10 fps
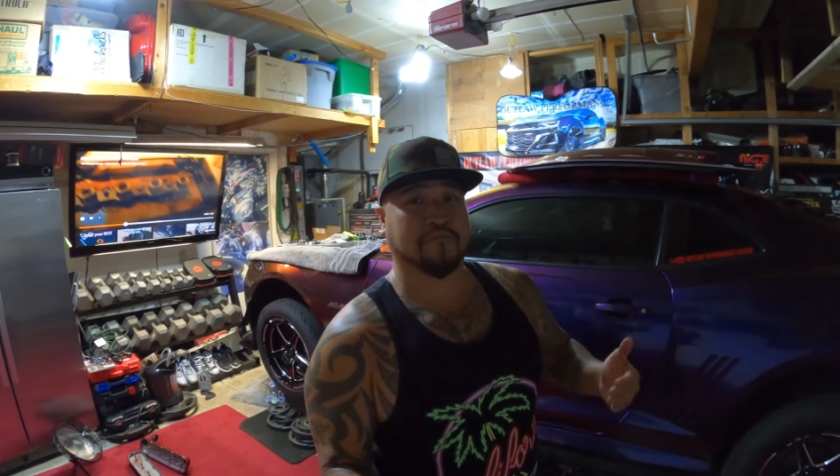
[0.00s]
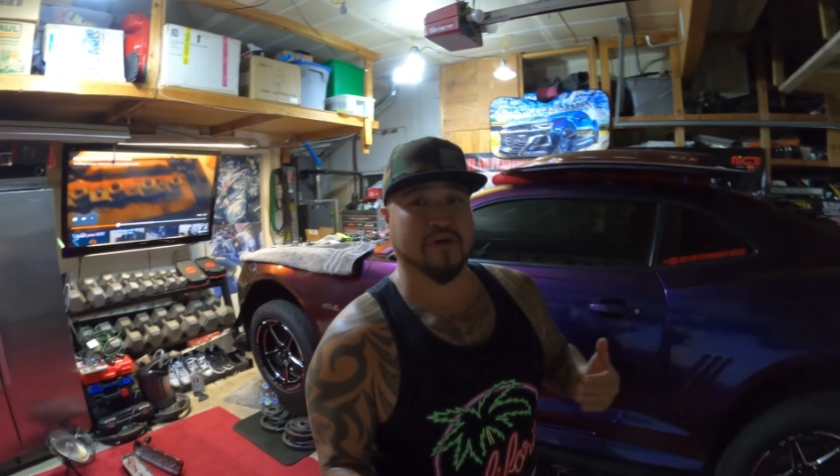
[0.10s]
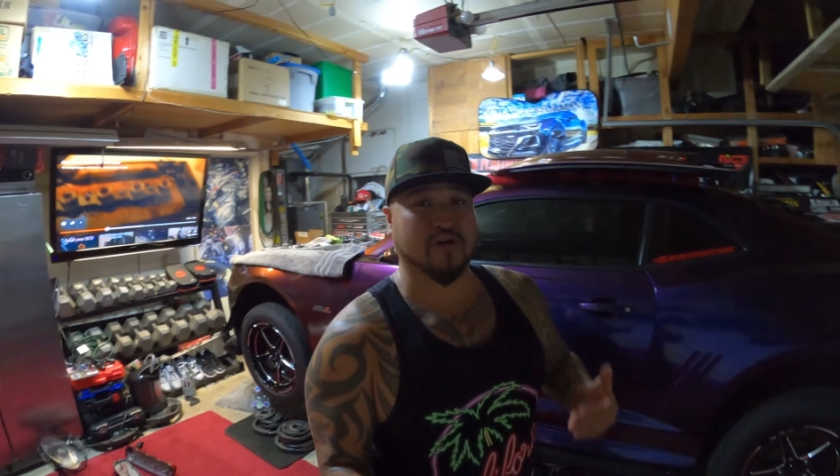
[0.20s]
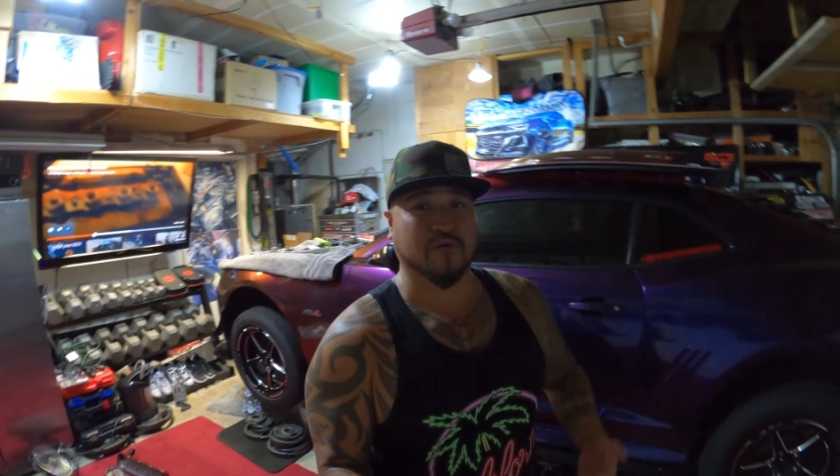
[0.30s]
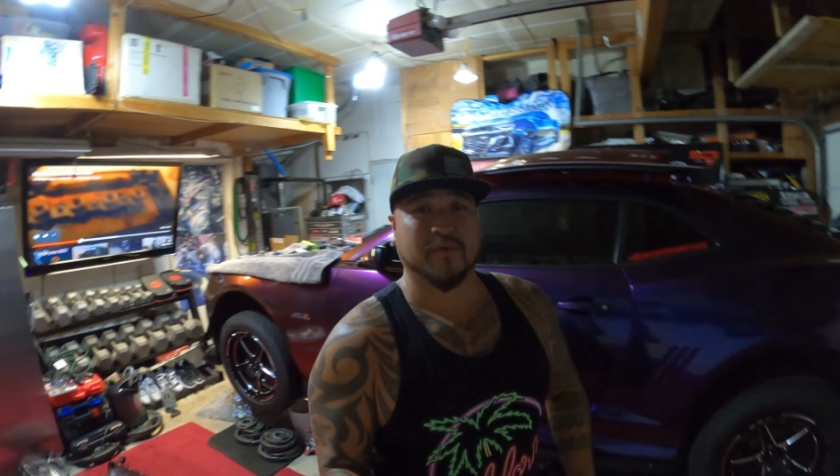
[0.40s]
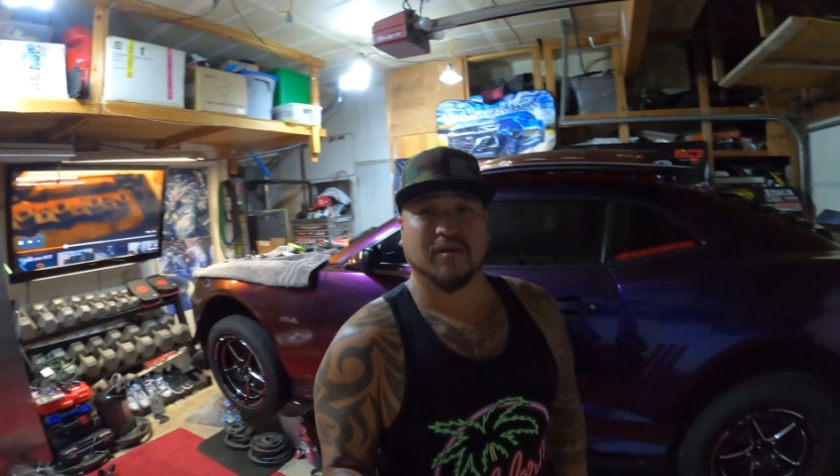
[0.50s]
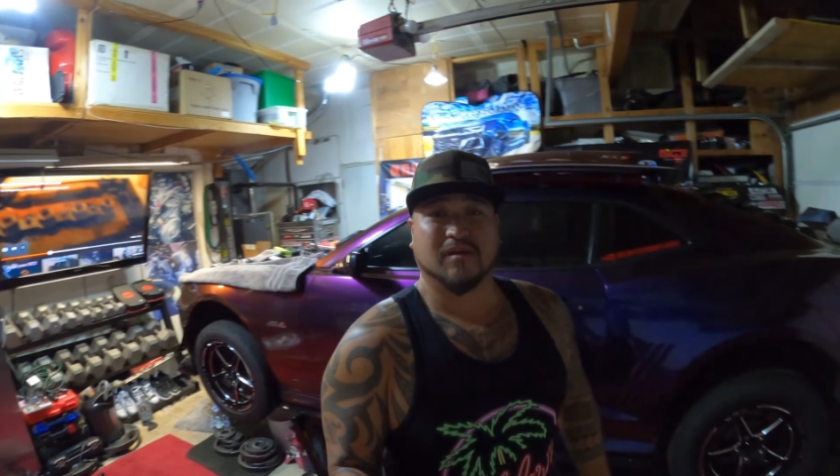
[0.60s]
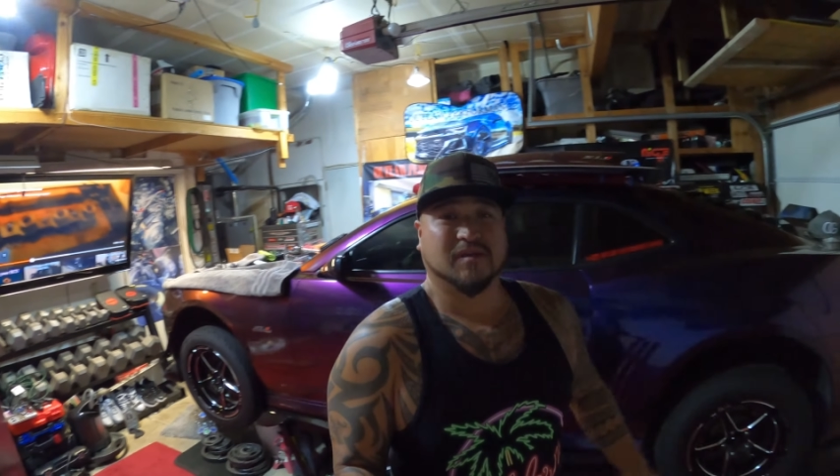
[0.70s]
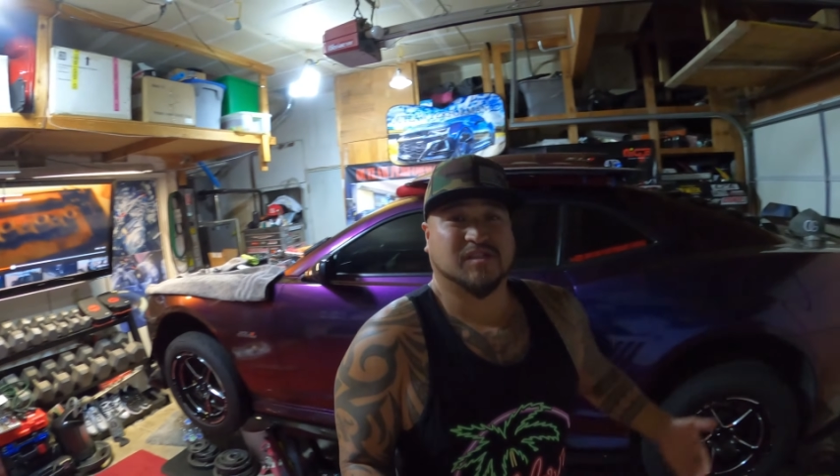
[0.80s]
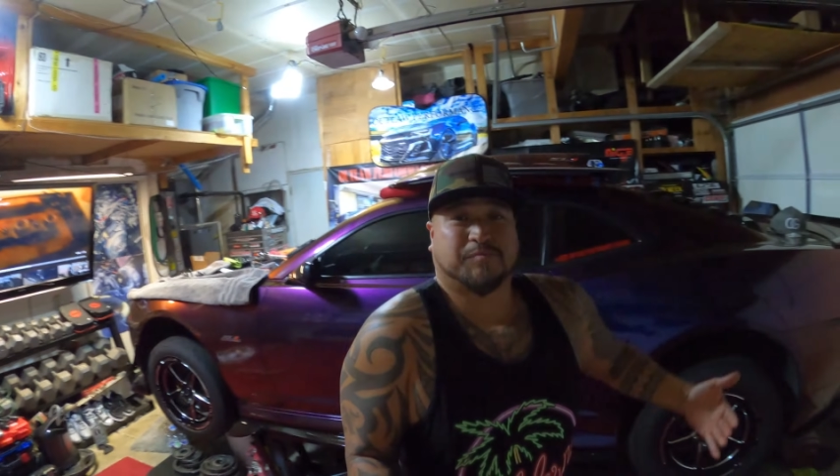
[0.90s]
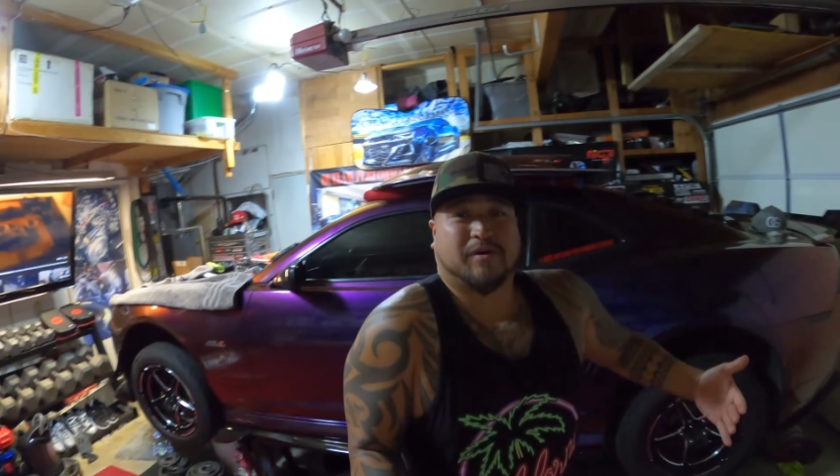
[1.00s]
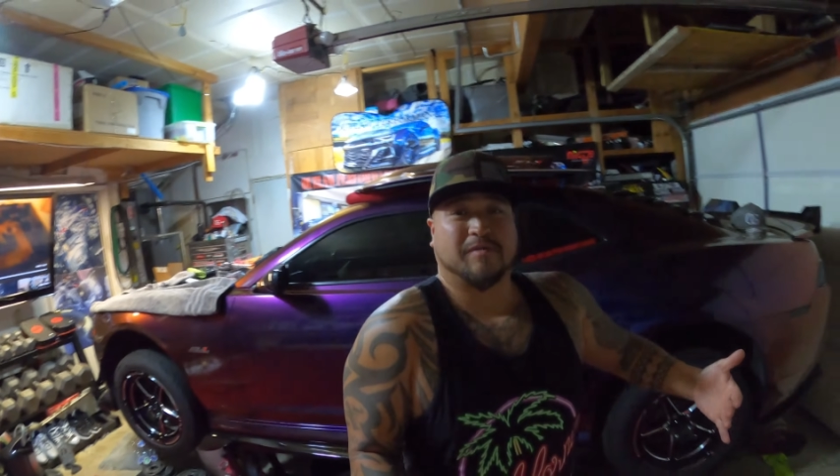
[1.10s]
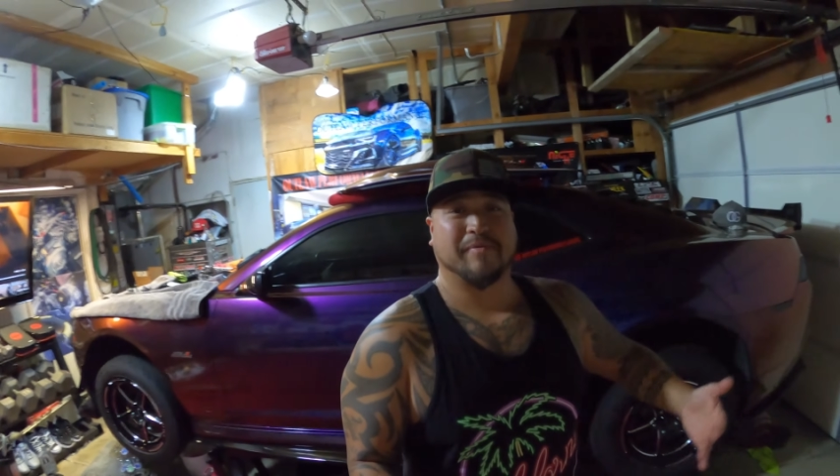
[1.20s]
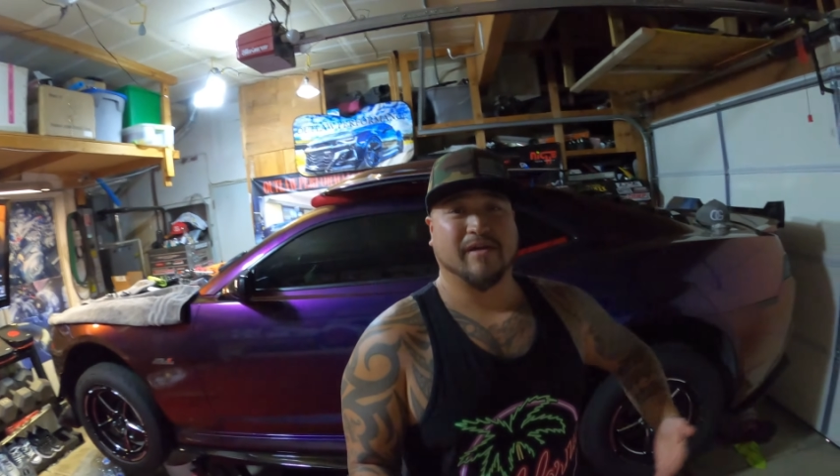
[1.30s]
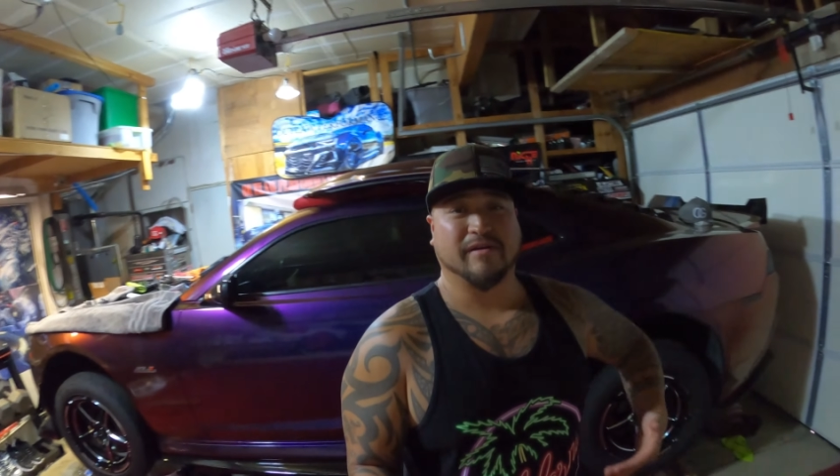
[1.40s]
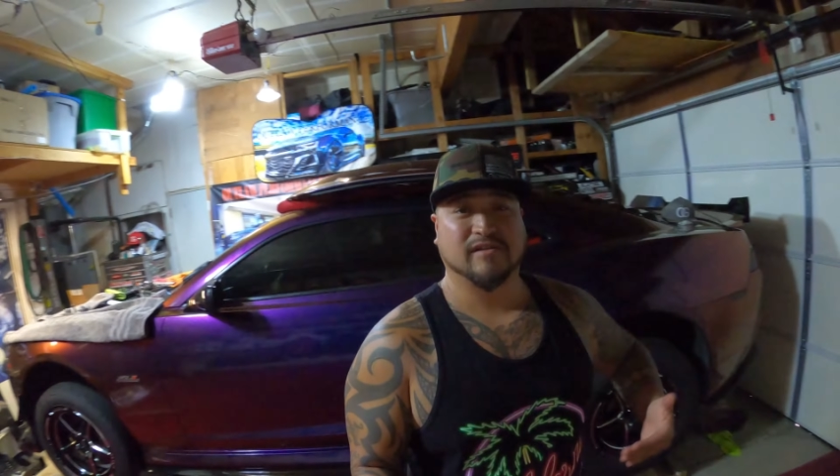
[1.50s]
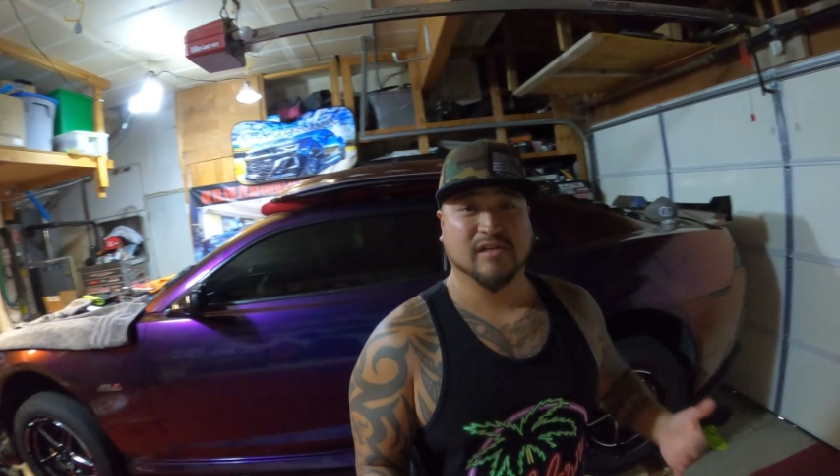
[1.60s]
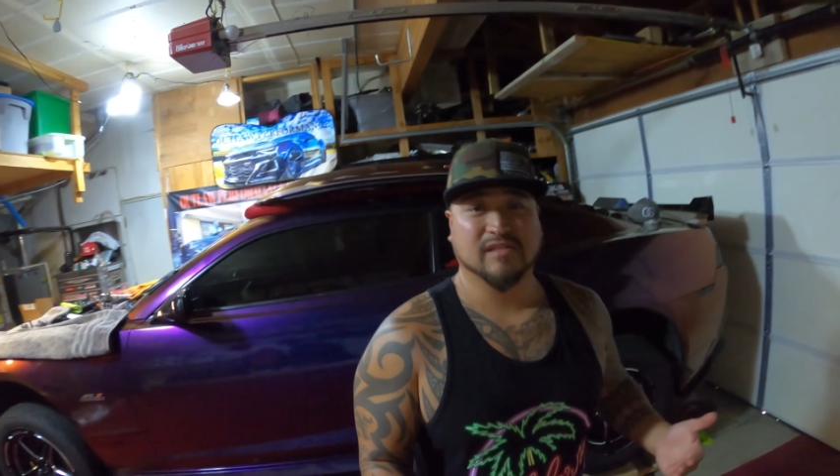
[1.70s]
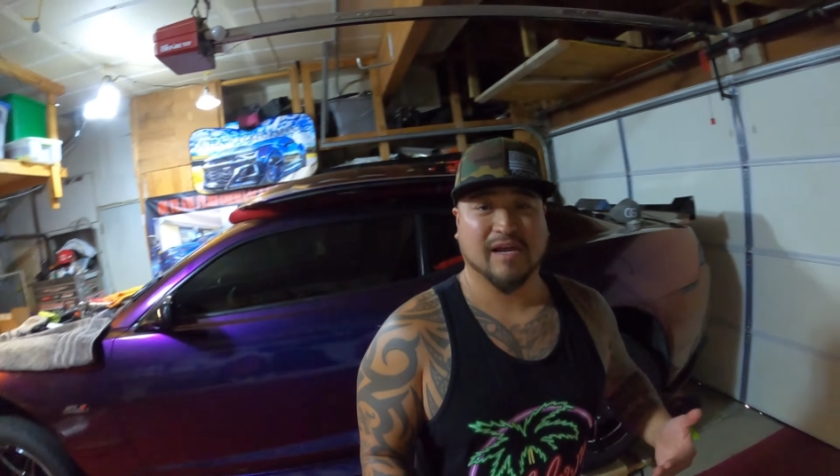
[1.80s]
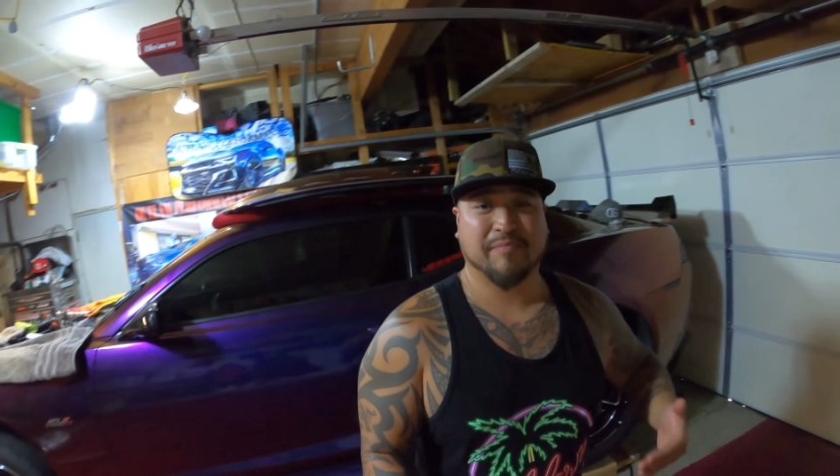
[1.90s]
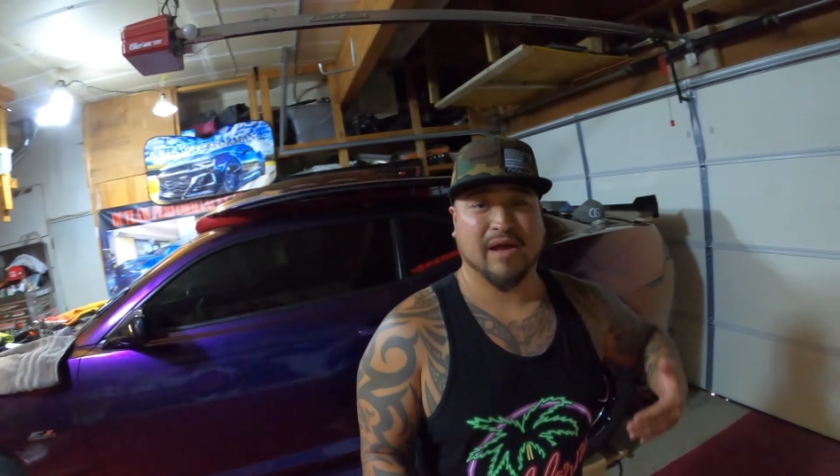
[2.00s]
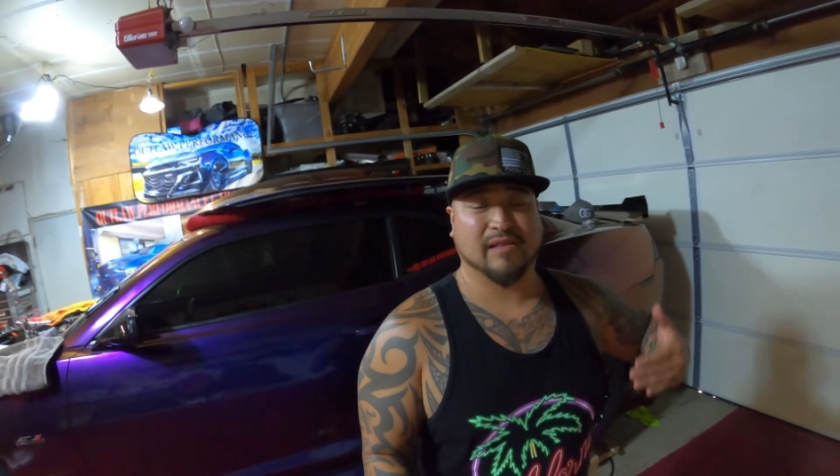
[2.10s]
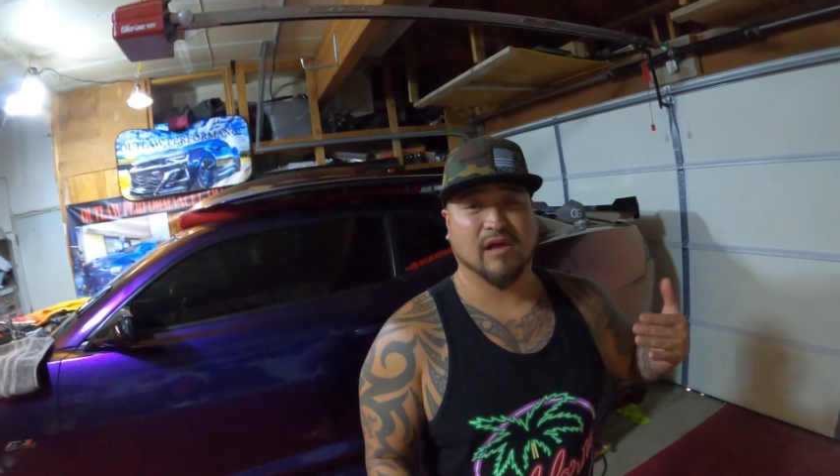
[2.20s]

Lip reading: boom, spun a bearing just like mine,